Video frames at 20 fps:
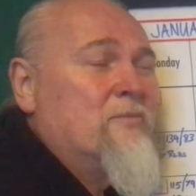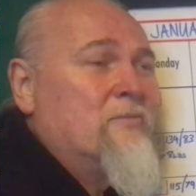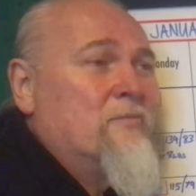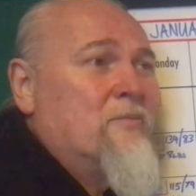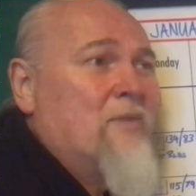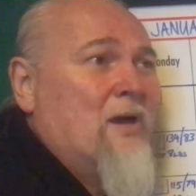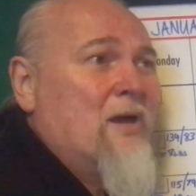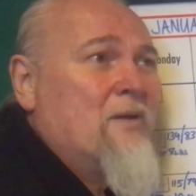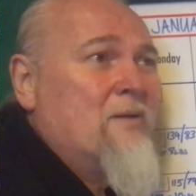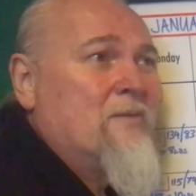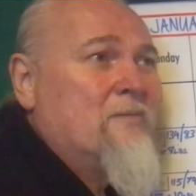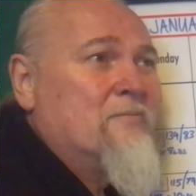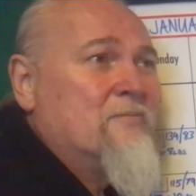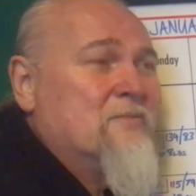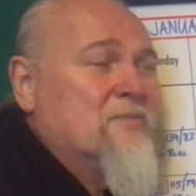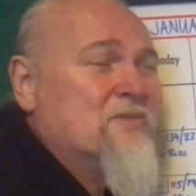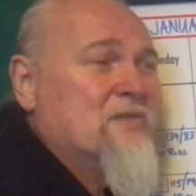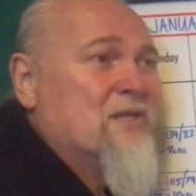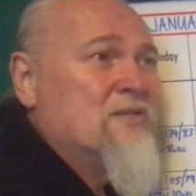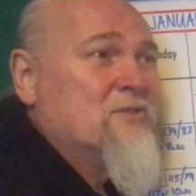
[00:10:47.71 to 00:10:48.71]
my
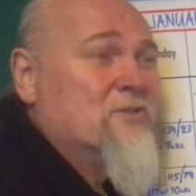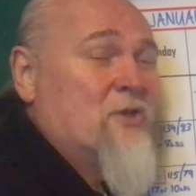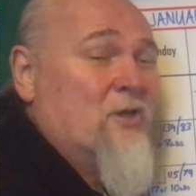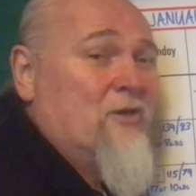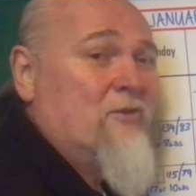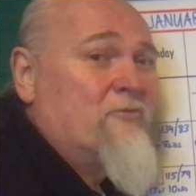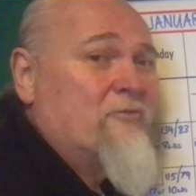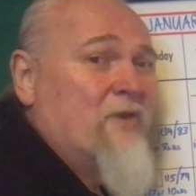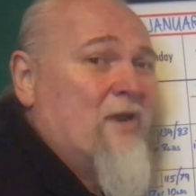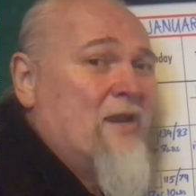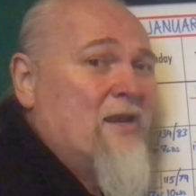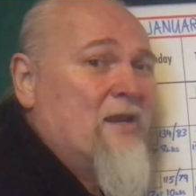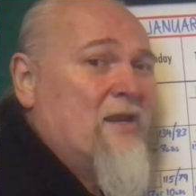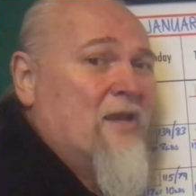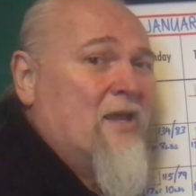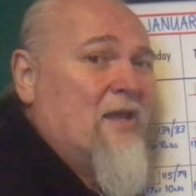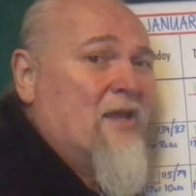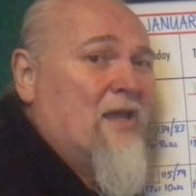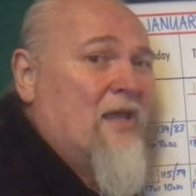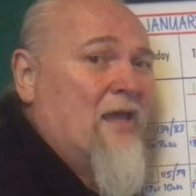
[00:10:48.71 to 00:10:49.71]
son's girlfriend
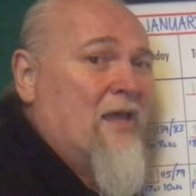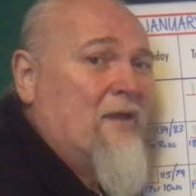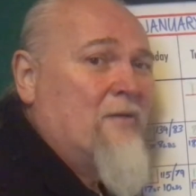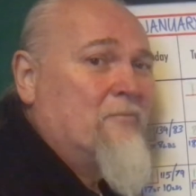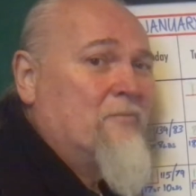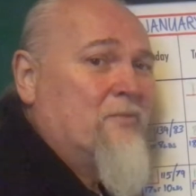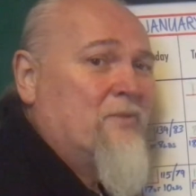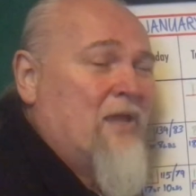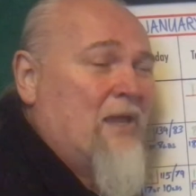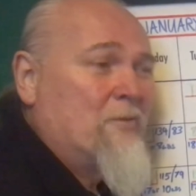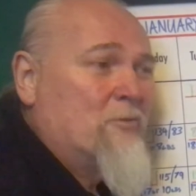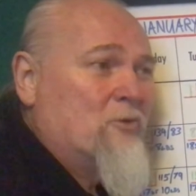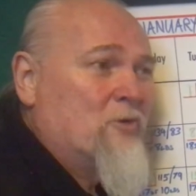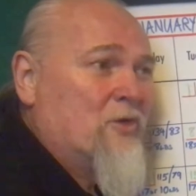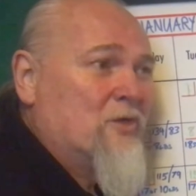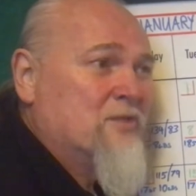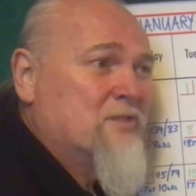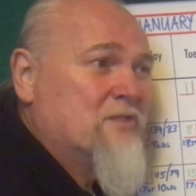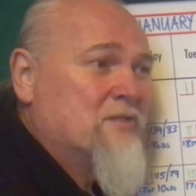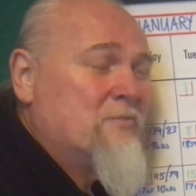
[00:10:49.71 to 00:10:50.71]
came
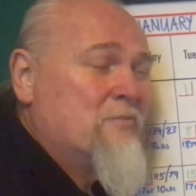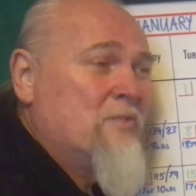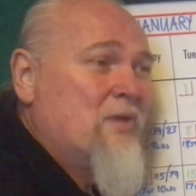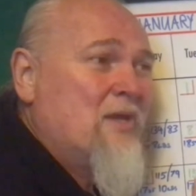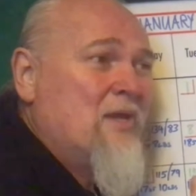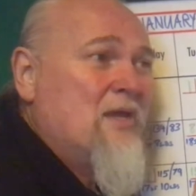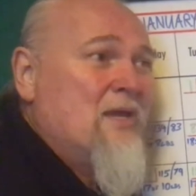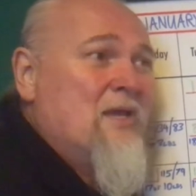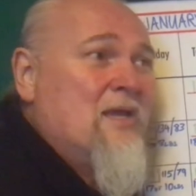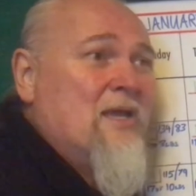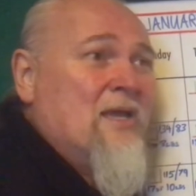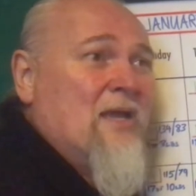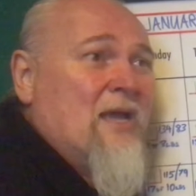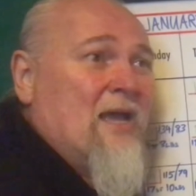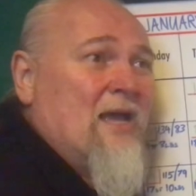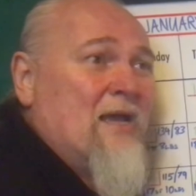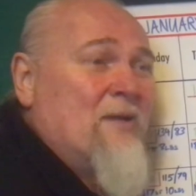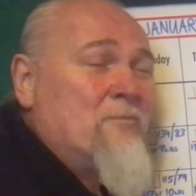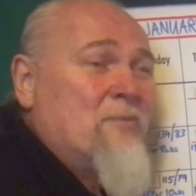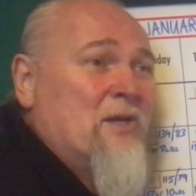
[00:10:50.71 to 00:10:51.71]
across some
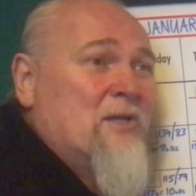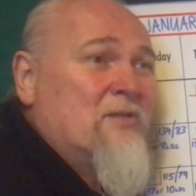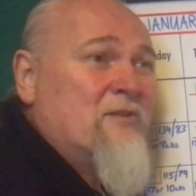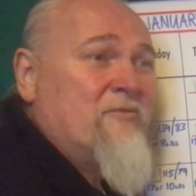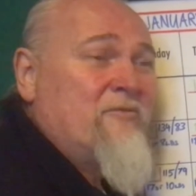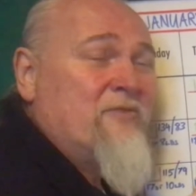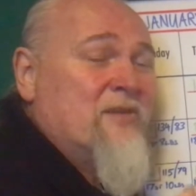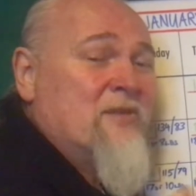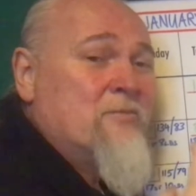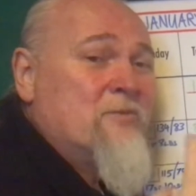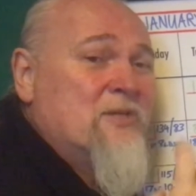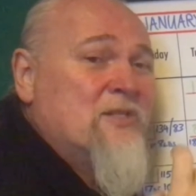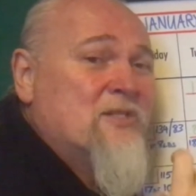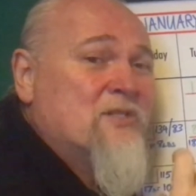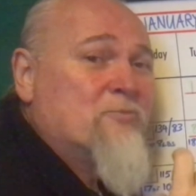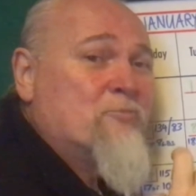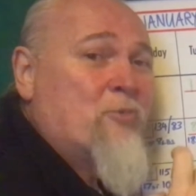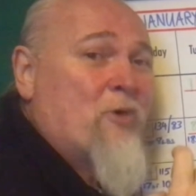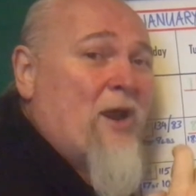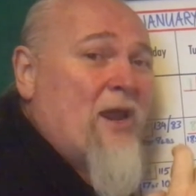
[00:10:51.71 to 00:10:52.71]
multivitamin
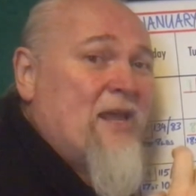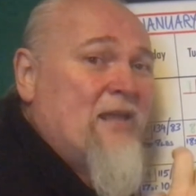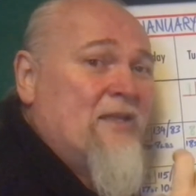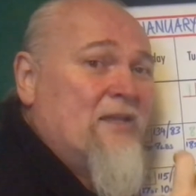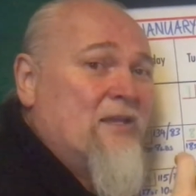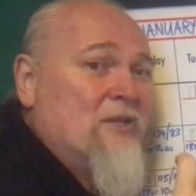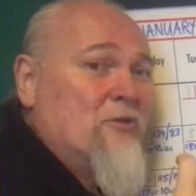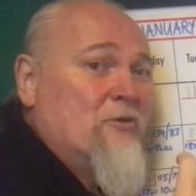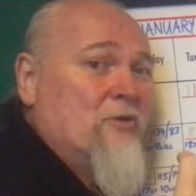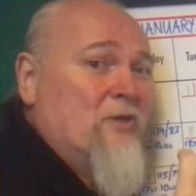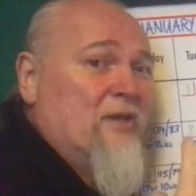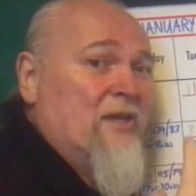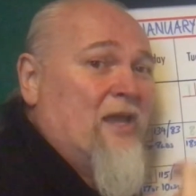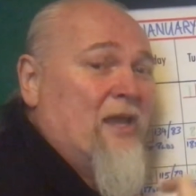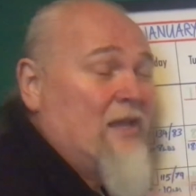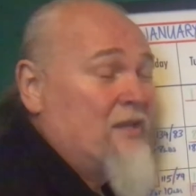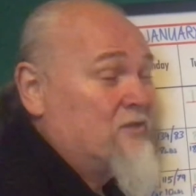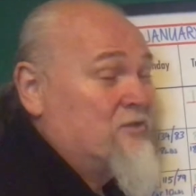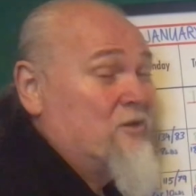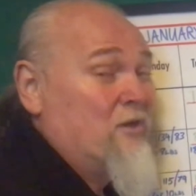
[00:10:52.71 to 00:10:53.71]
spray that you could
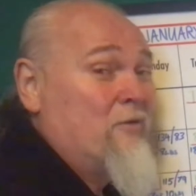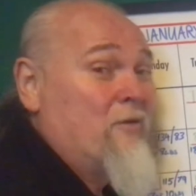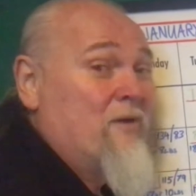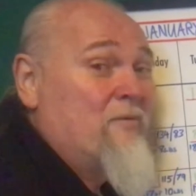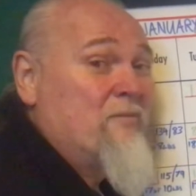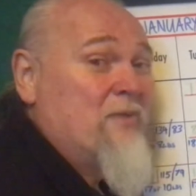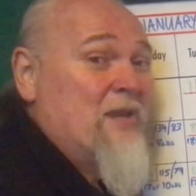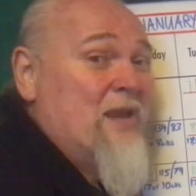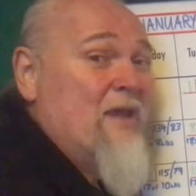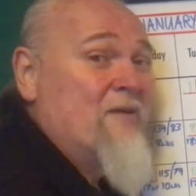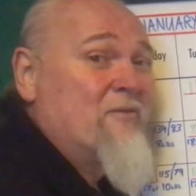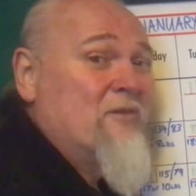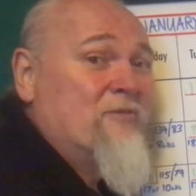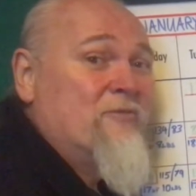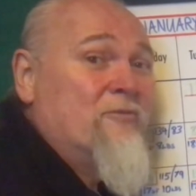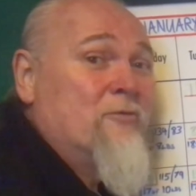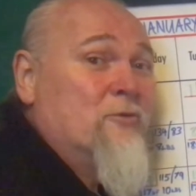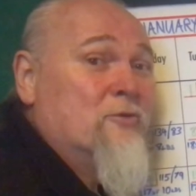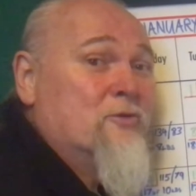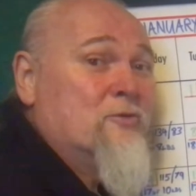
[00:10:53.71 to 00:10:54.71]
get, so I've been having
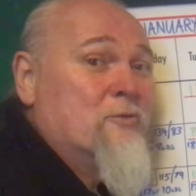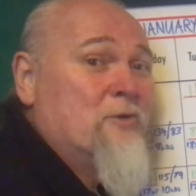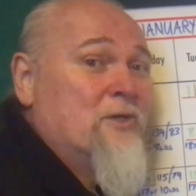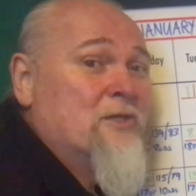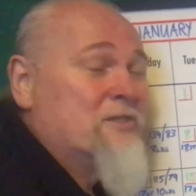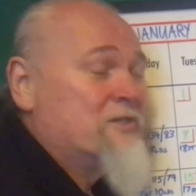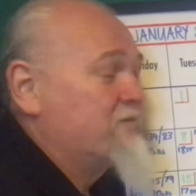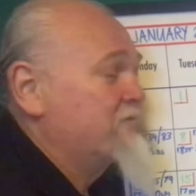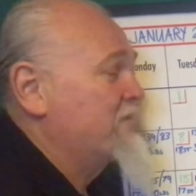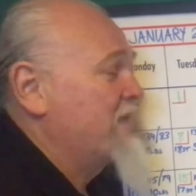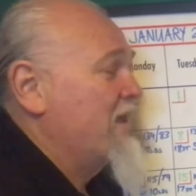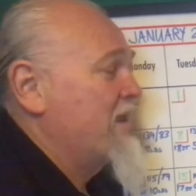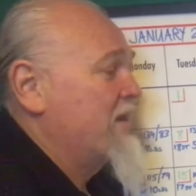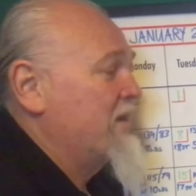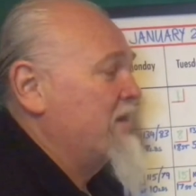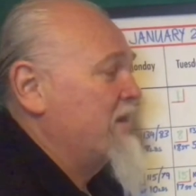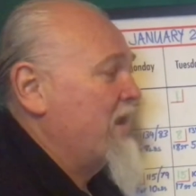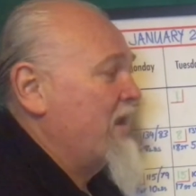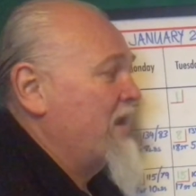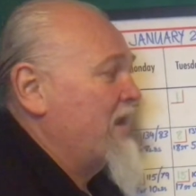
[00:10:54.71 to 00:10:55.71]
4 squirts of that
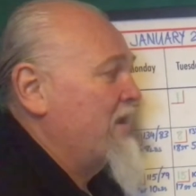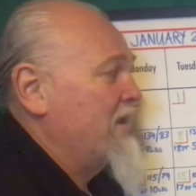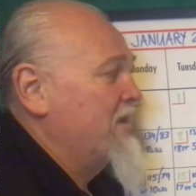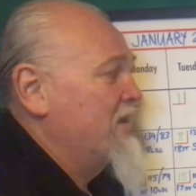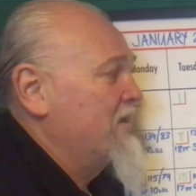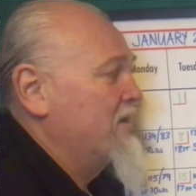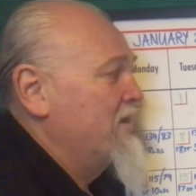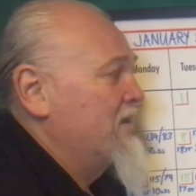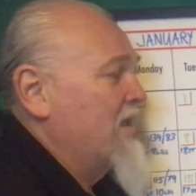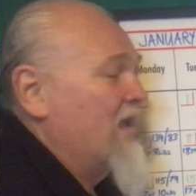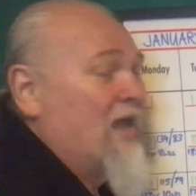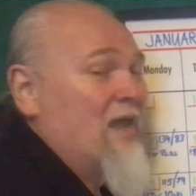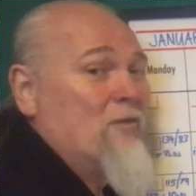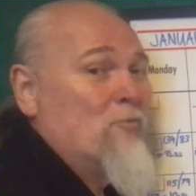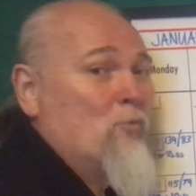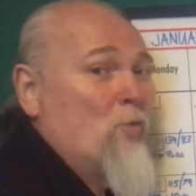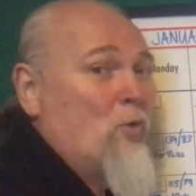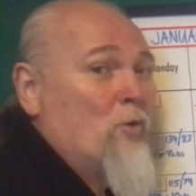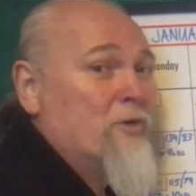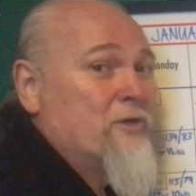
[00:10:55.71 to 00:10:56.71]
a day,
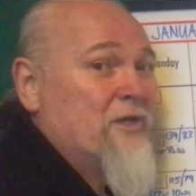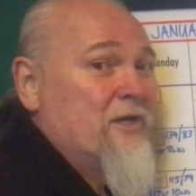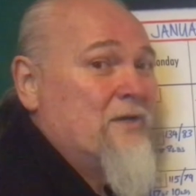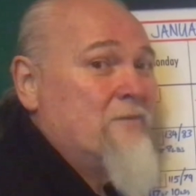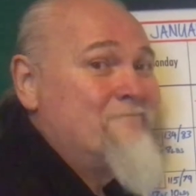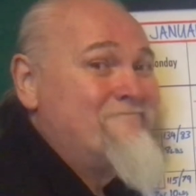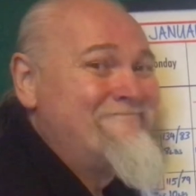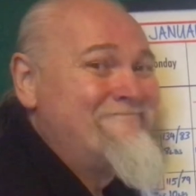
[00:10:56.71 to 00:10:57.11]
and water.